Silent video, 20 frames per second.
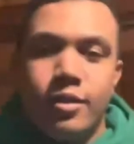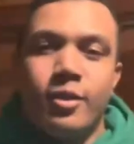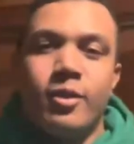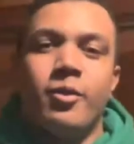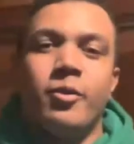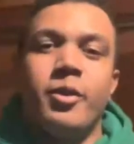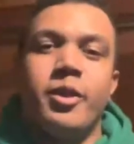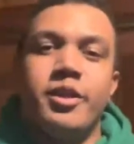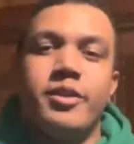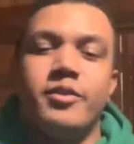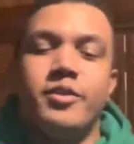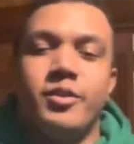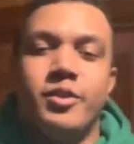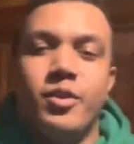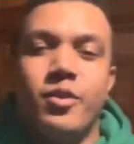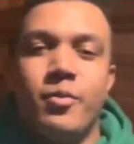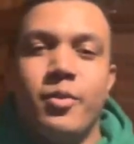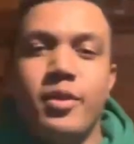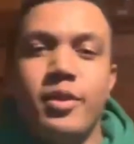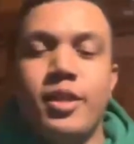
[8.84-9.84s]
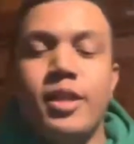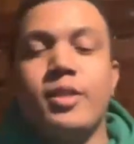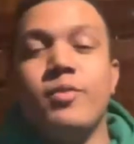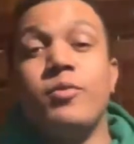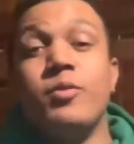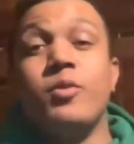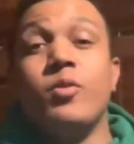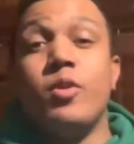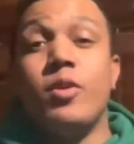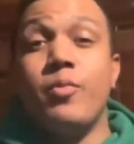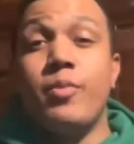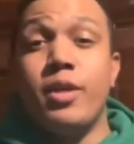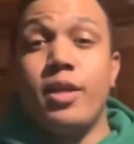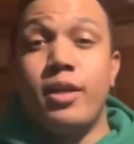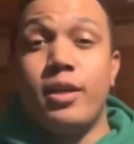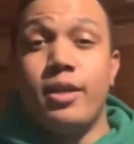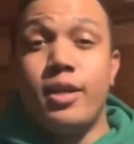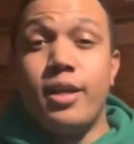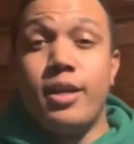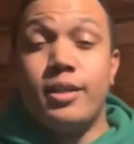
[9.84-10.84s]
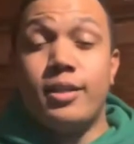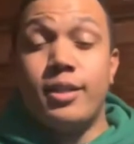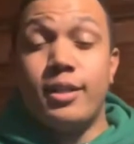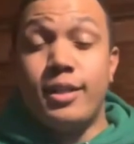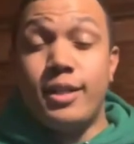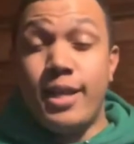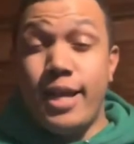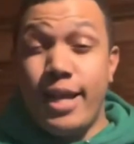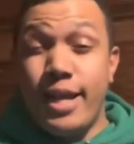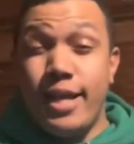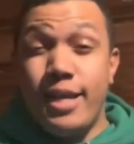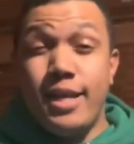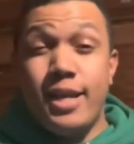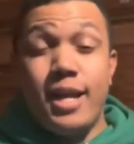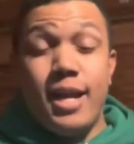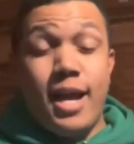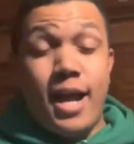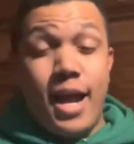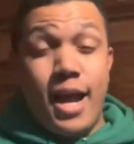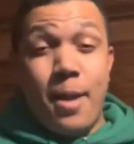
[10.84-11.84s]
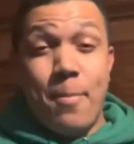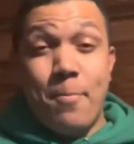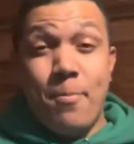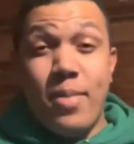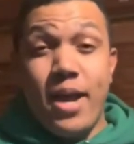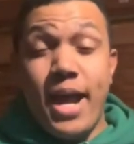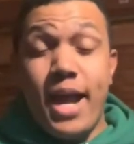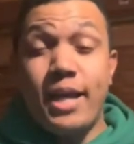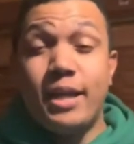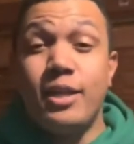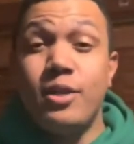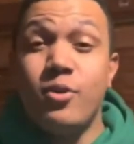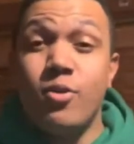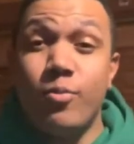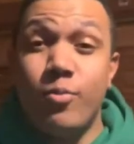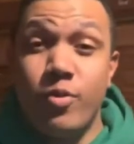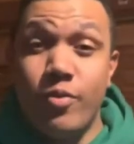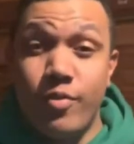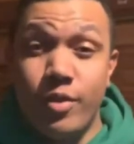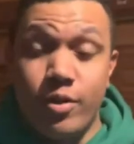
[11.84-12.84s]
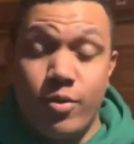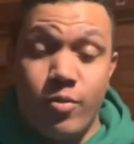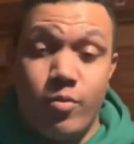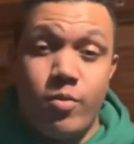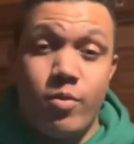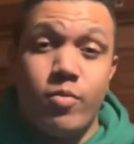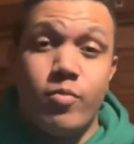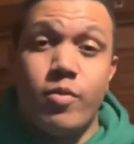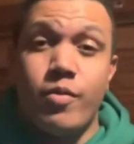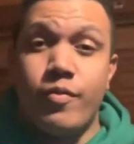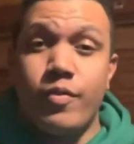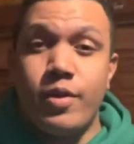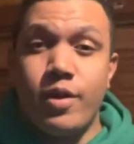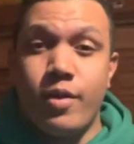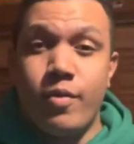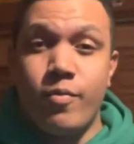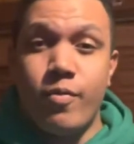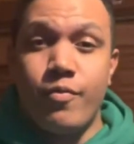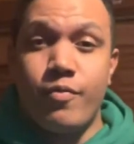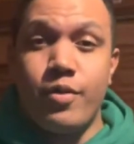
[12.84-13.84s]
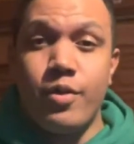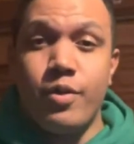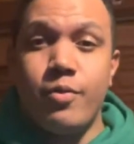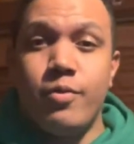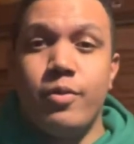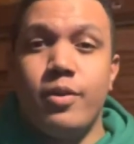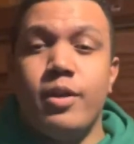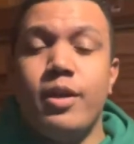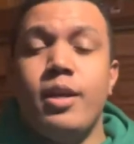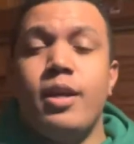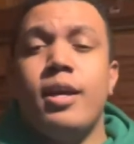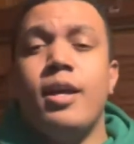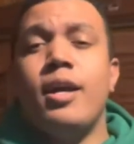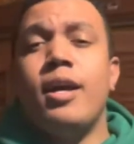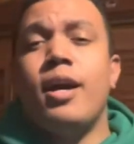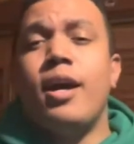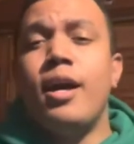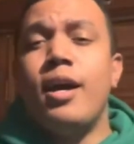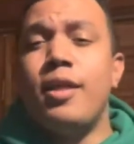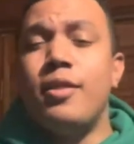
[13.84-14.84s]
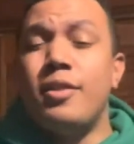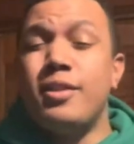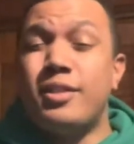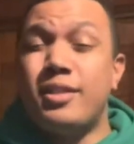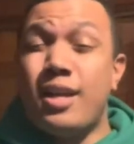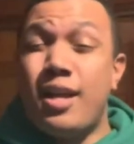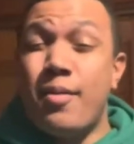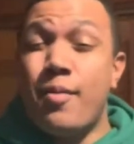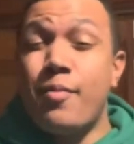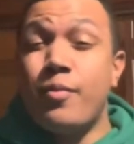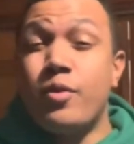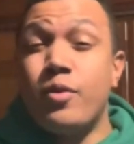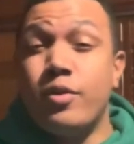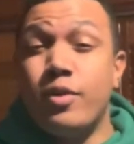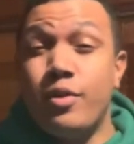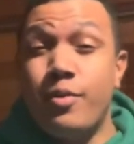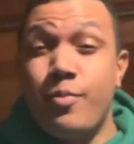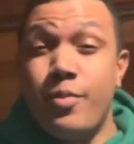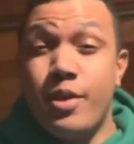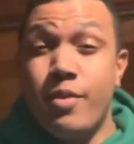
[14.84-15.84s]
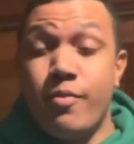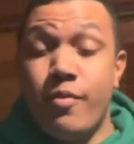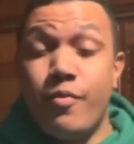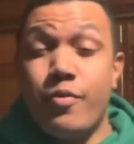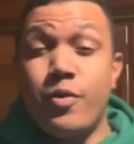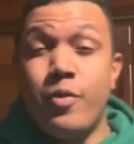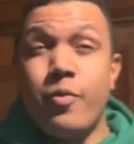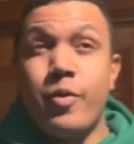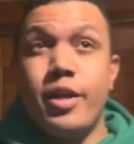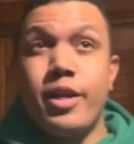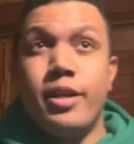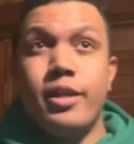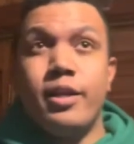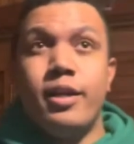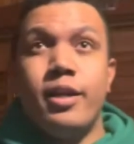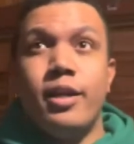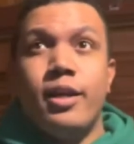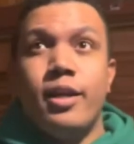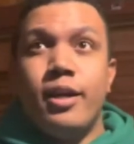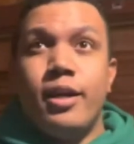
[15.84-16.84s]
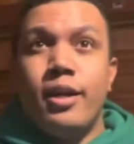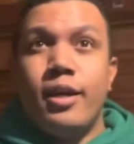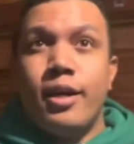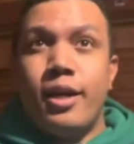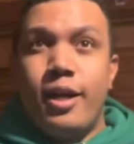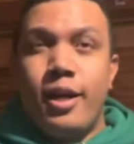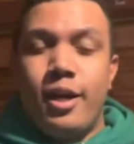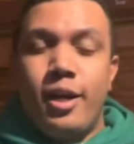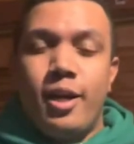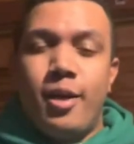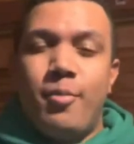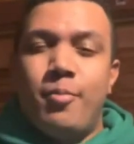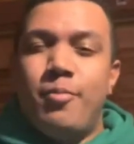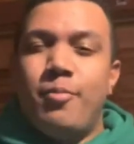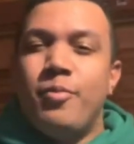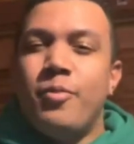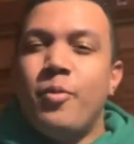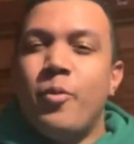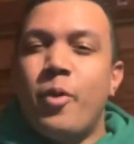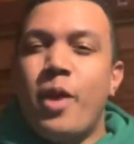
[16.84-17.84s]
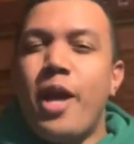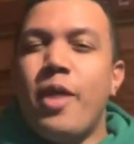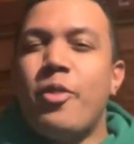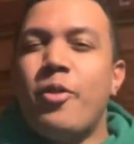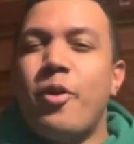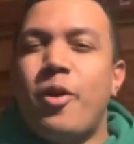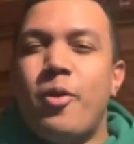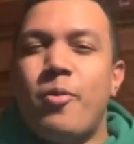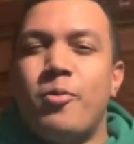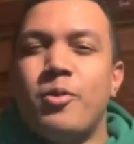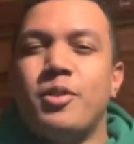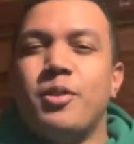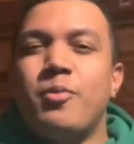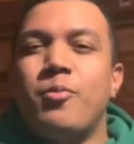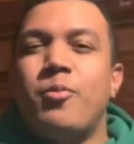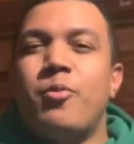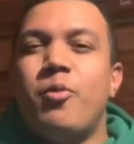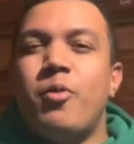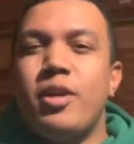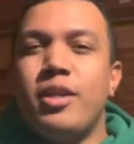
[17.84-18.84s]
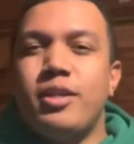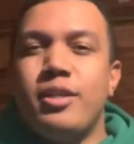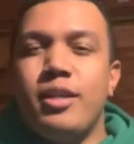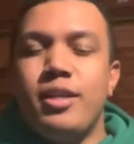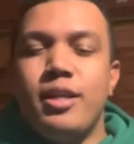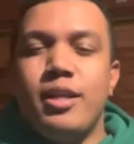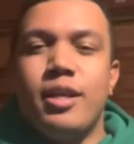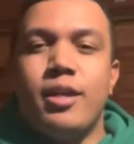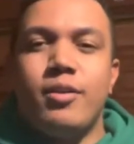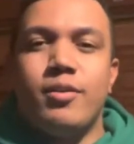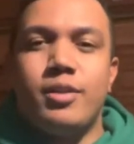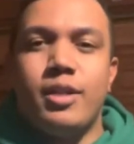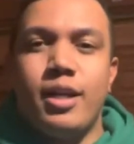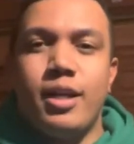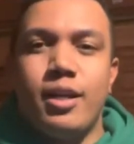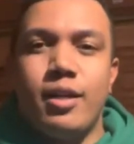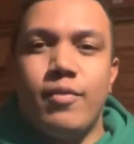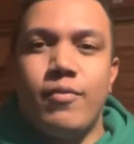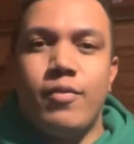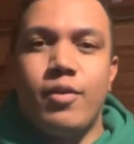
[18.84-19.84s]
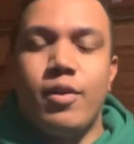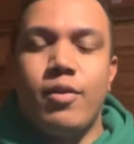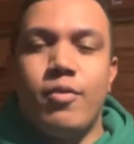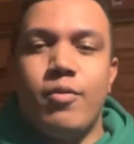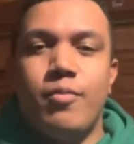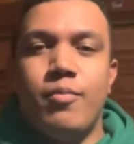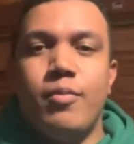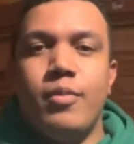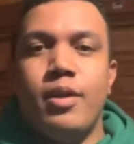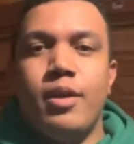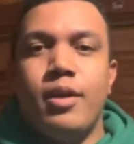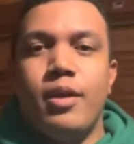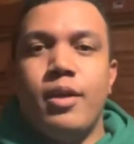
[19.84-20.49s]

Hello, ladies and gentlemen. Thanks for joining me again today. I'm back, your movie guru, with another review. Uh, this time I'm going to be reviewing um, what I thought was a pretty entertaining film